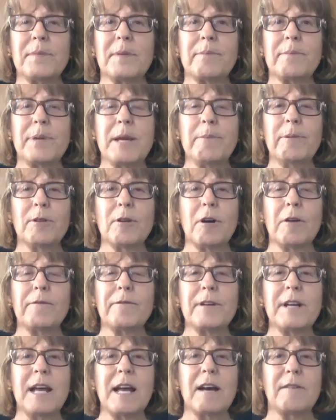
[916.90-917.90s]
People
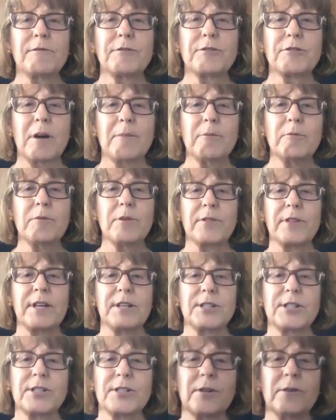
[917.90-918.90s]
often have trouble with their
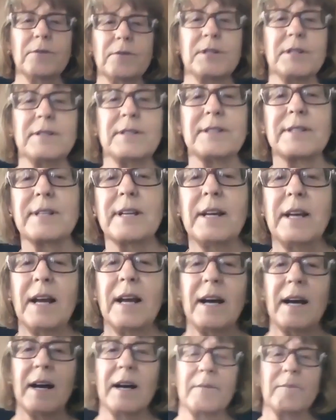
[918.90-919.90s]
shoulders,
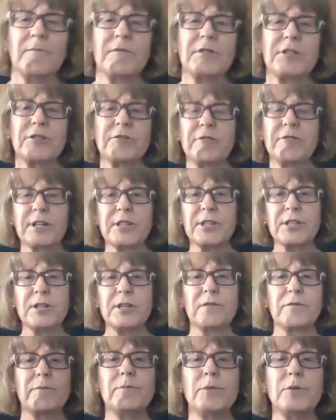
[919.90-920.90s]
restriction
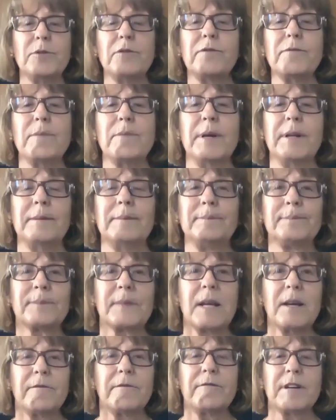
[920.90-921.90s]
of movement.
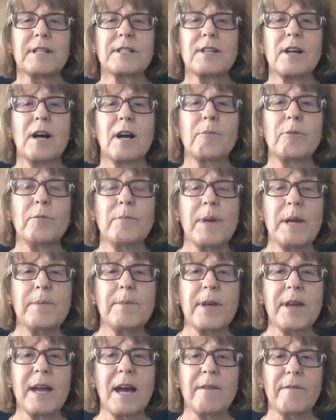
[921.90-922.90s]
For example,
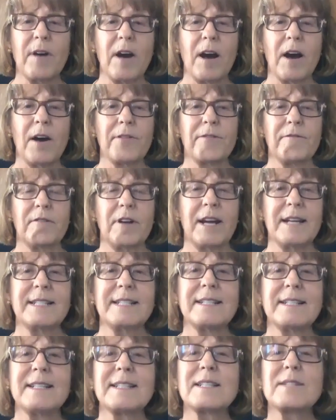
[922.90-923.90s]
maybe they have
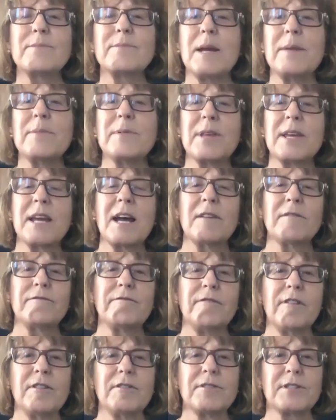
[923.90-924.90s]
arthritis, maybe they have
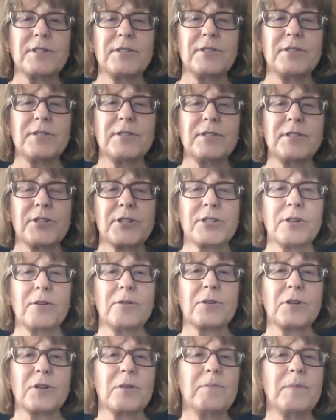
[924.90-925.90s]
frozen
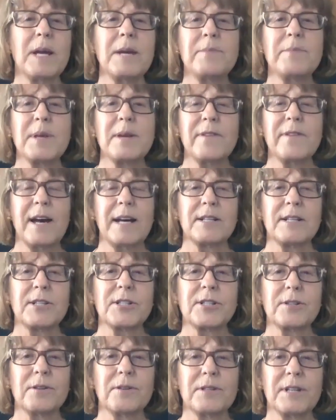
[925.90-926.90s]
shoulder, maybe they've had a
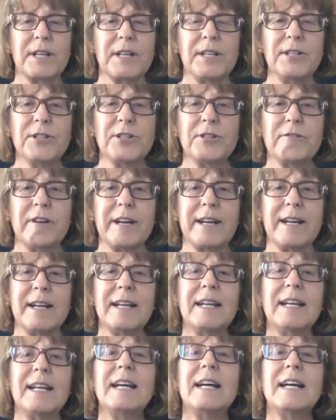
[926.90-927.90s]
shoulder injury.
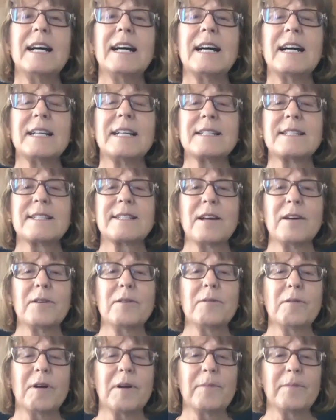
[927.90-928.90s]
And
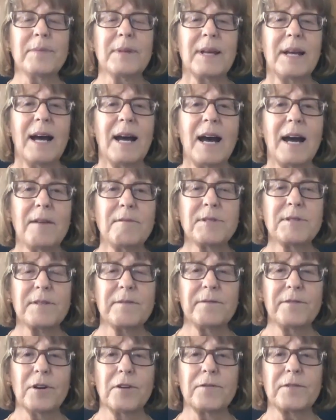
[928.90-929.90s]
so I was
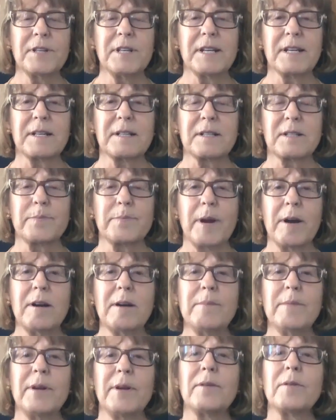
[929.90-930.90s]
involved in an
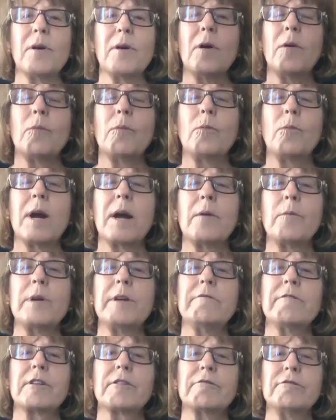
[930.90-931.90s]
experiment where
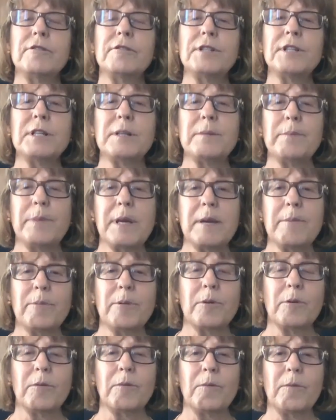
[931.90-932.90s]
we recruited
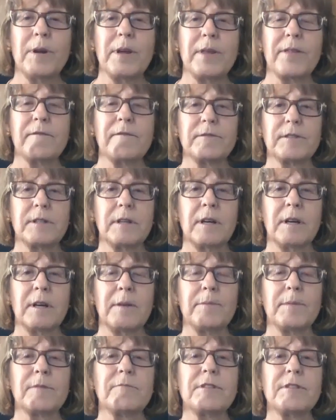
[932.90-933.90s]
people with
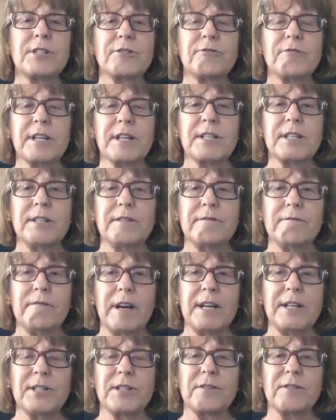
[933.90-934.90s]
restricted
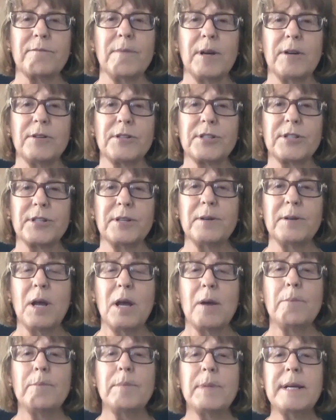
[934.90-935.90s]
range of motion,
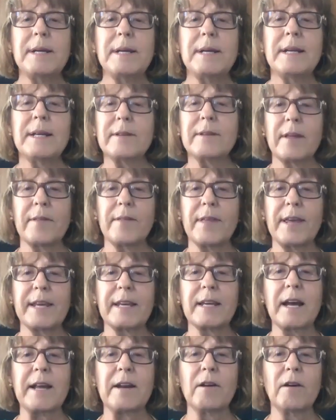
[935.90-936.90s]
meaning that they
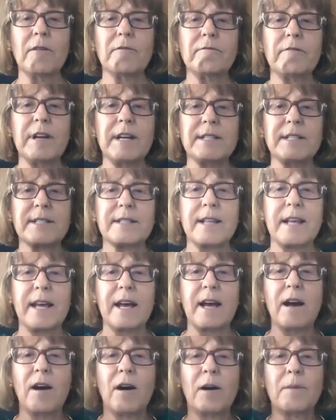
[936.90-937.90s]
cannot raise their
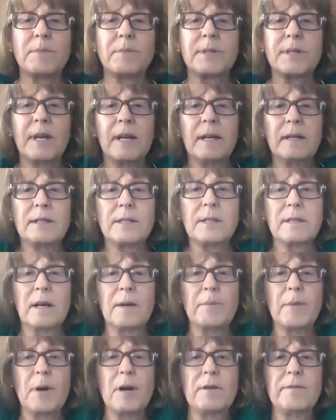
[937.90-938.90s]
arms
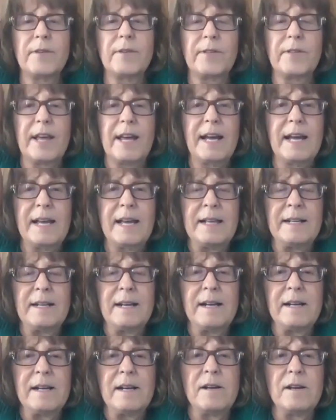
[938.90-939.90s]
over their
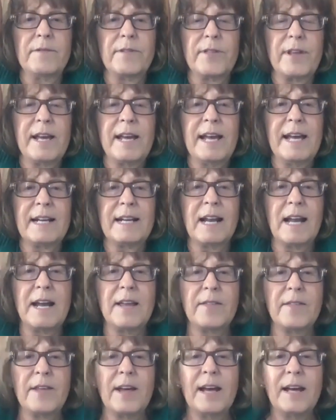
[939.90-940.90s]
head
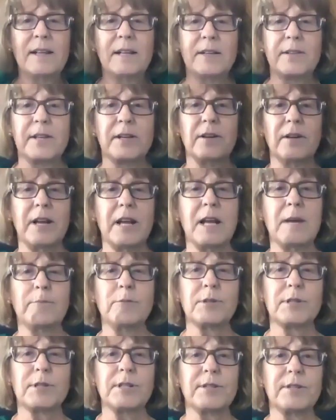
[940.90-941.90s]
like that. They're not
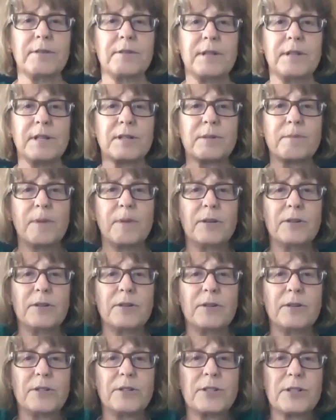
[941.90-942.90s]
able to do this
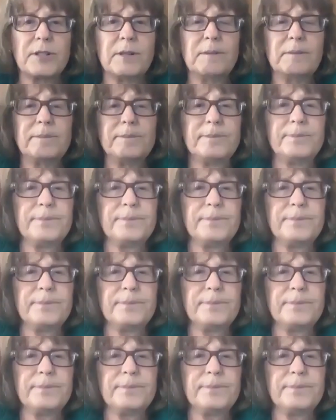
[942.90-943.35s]
motion.